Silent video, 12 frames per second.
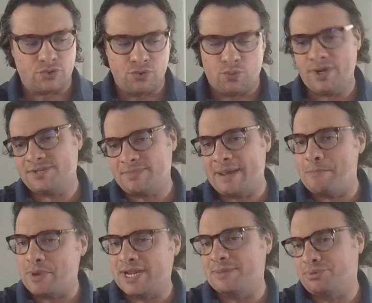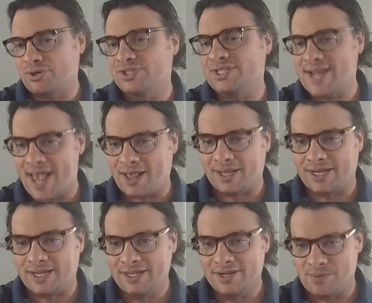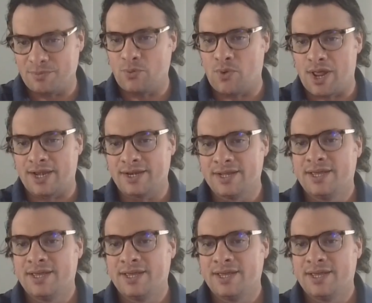what is my money personality, number one,